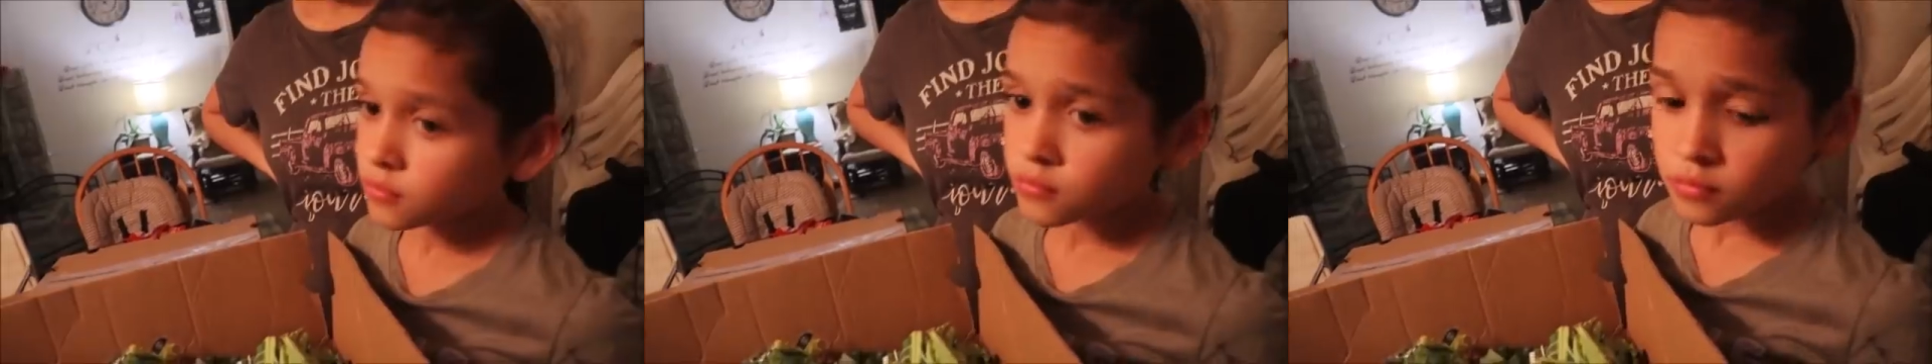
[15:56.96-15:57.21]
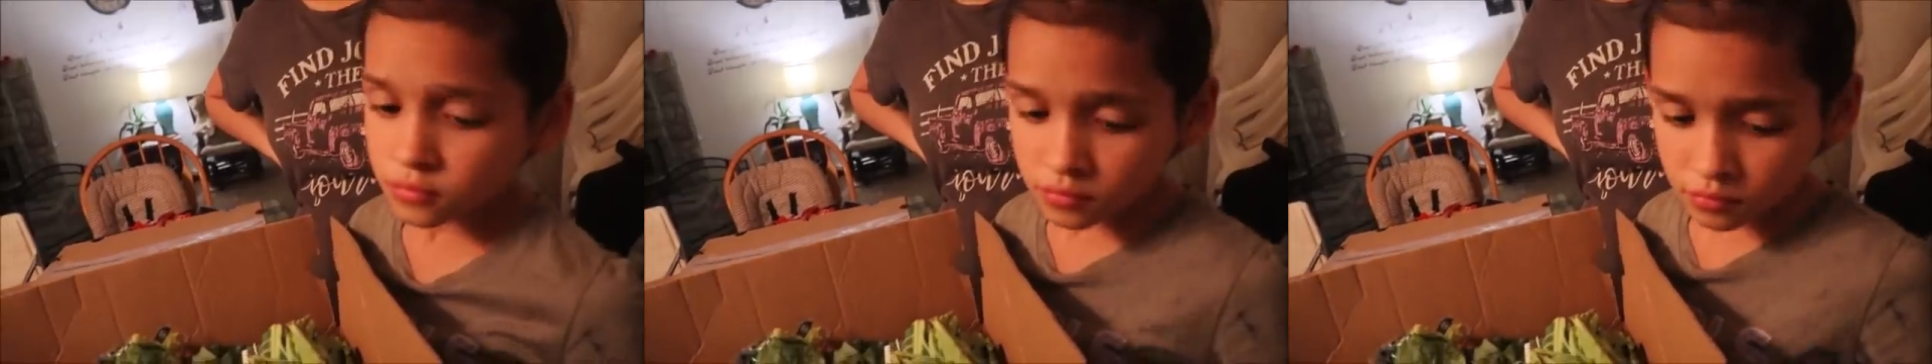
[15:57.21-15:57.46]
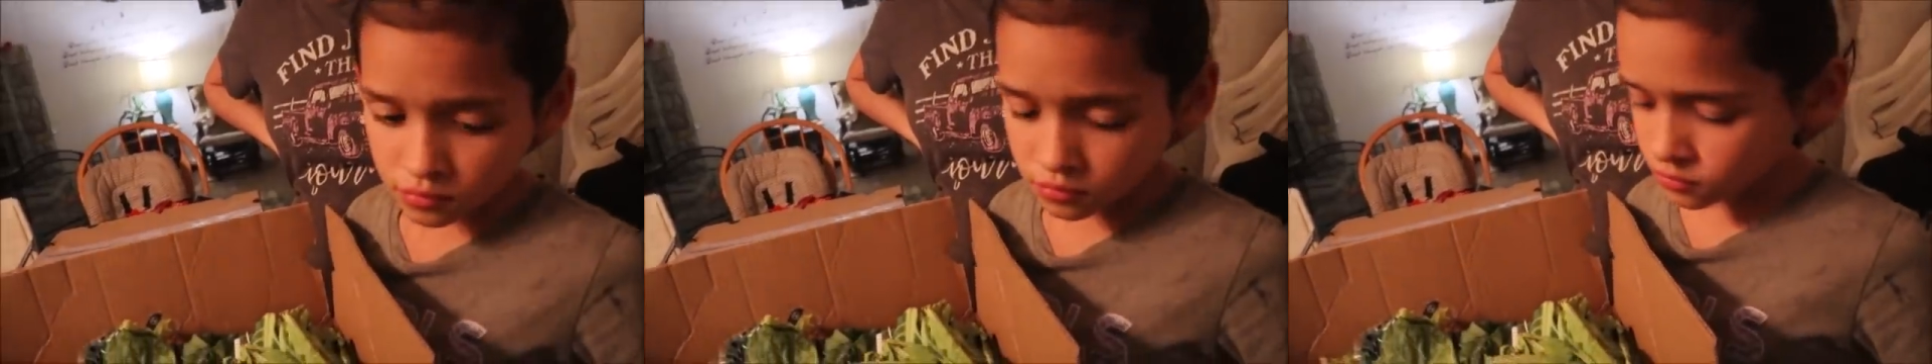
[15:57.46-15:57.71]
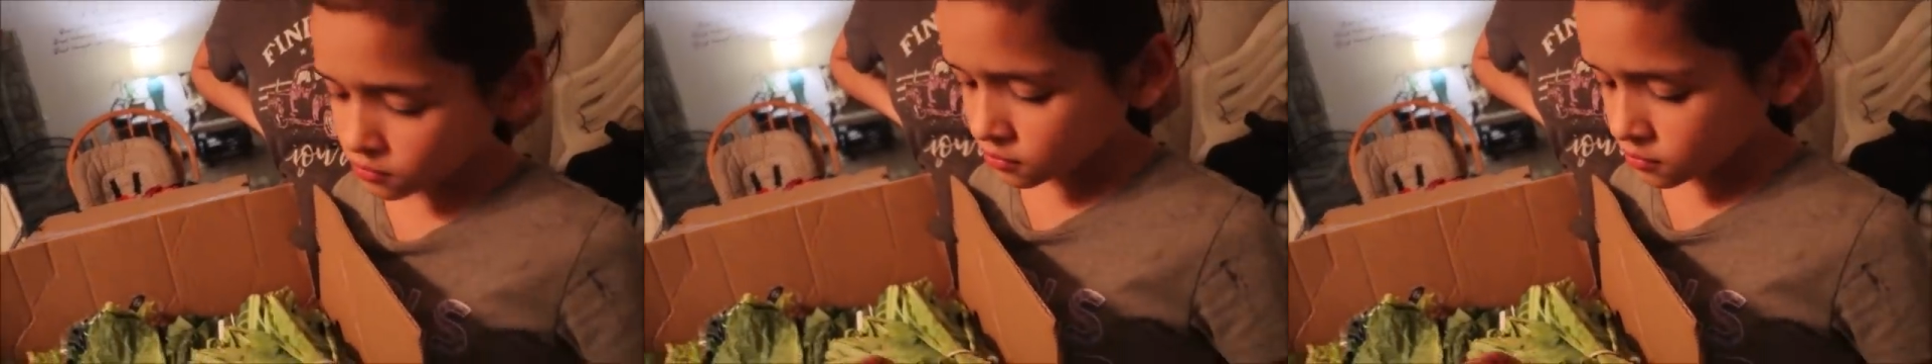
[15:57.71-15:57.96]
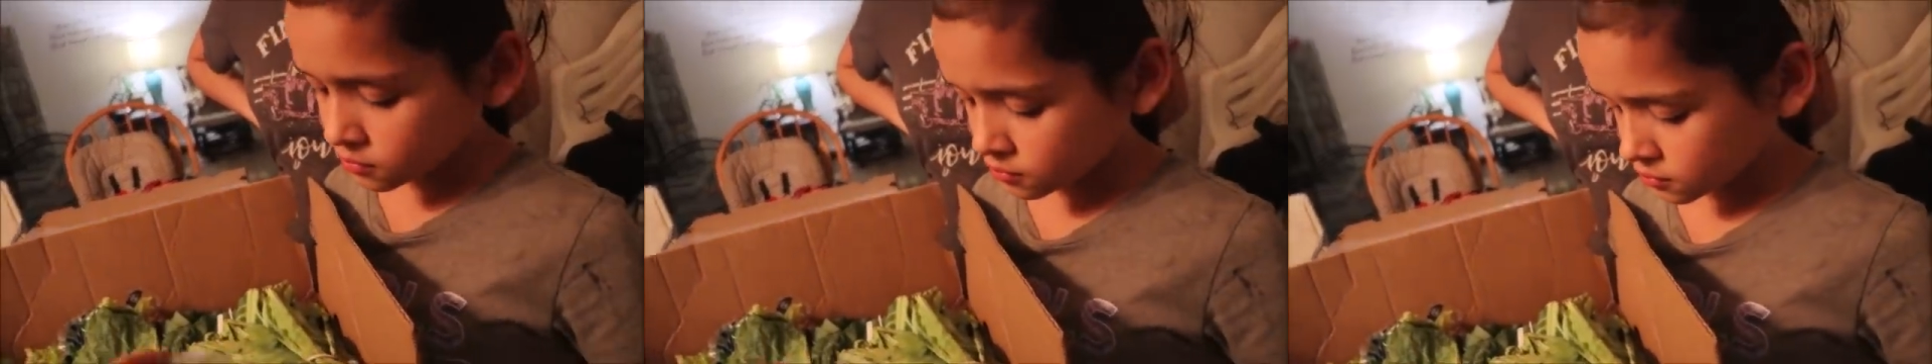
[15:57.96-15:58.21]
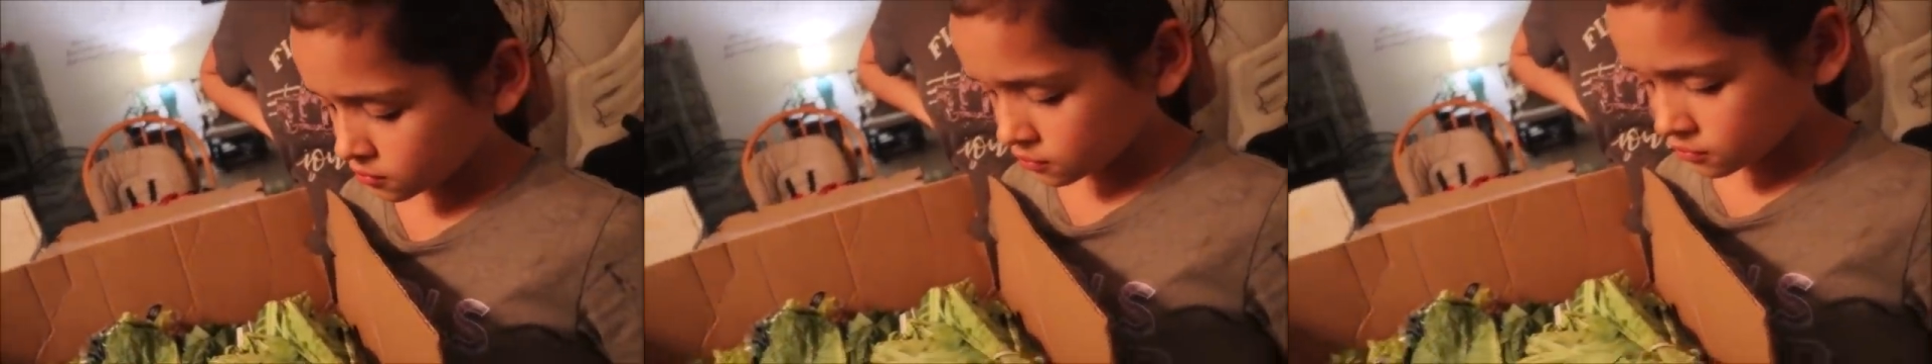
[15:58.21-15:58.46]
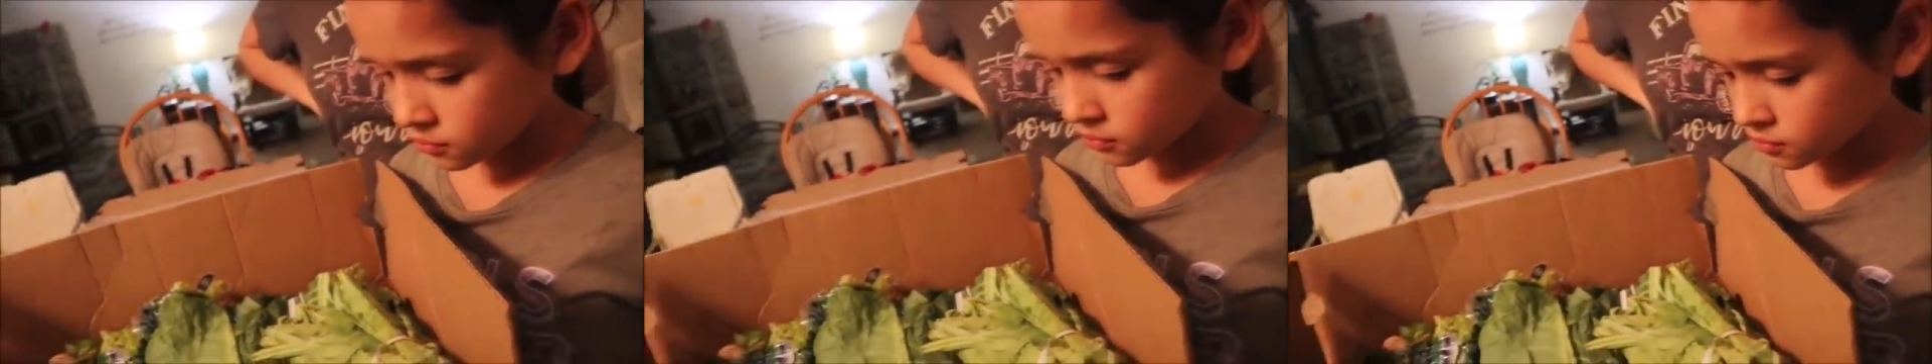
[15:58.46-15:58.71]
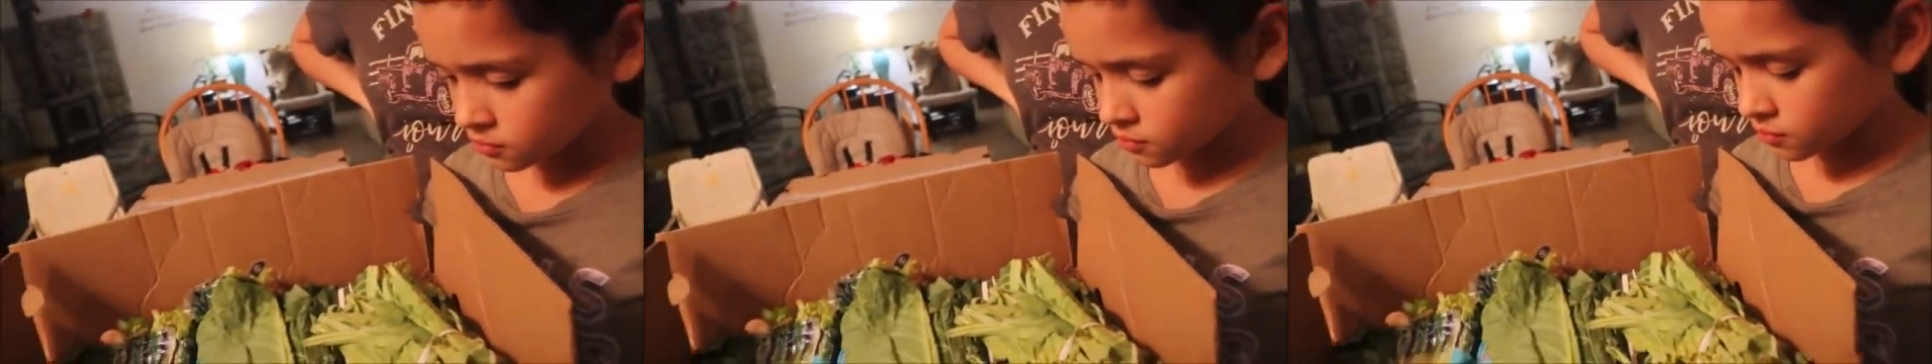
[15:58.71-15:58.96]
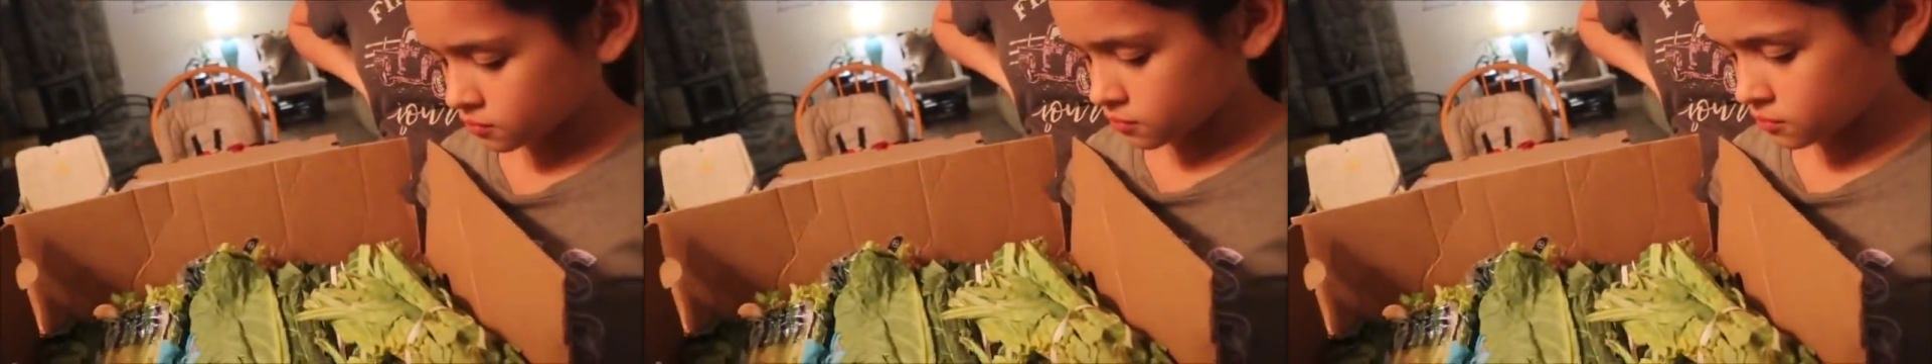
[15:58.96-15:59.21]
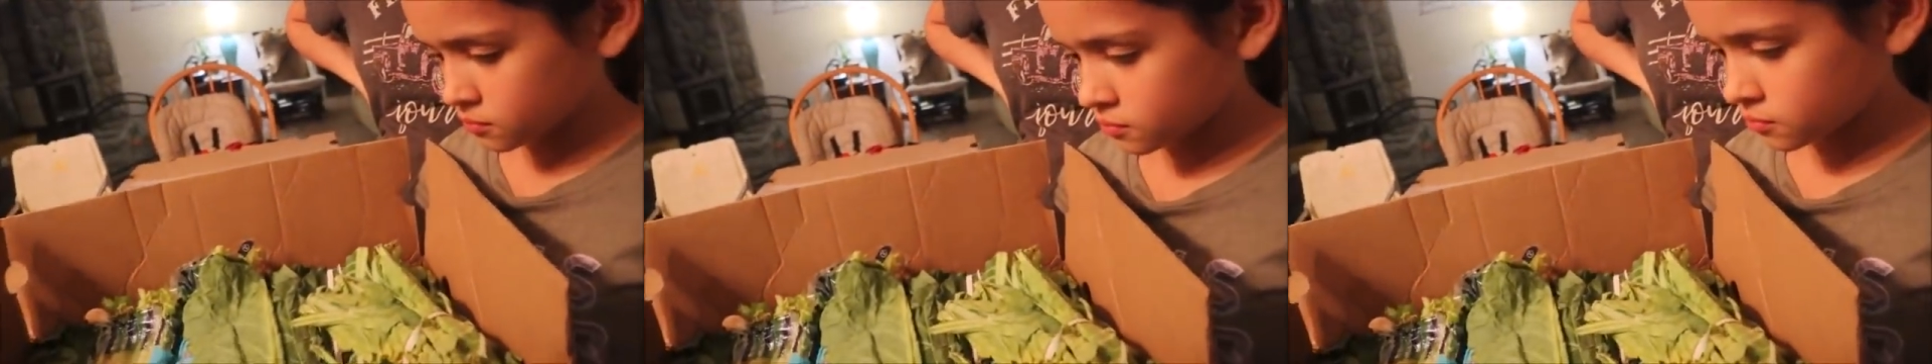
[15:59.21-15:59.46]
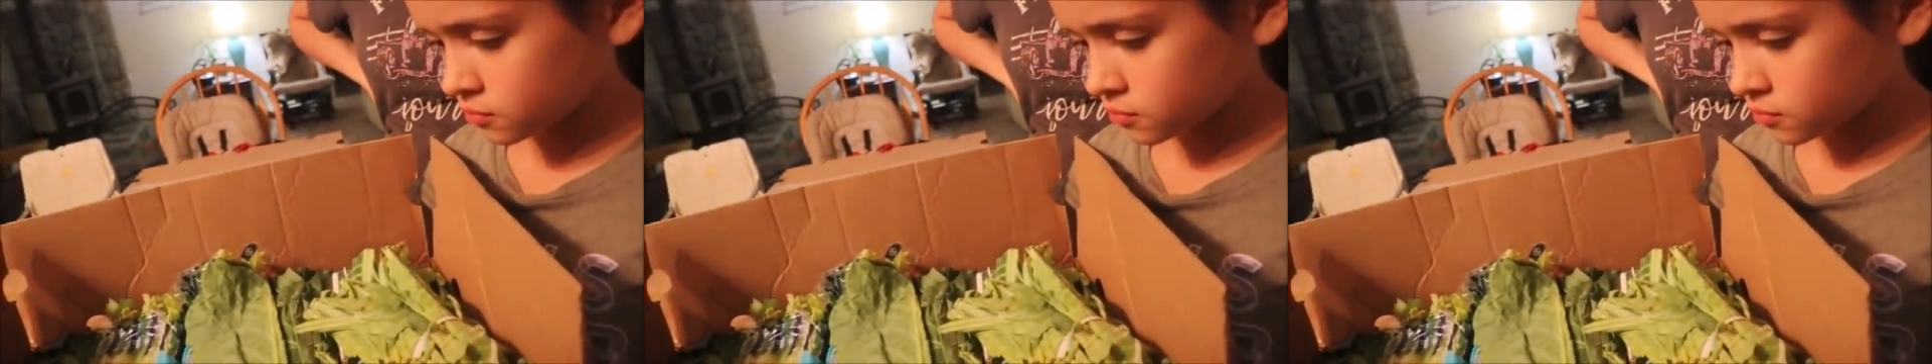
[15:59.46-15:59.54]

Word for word: would be good. Um, and then in the bottom,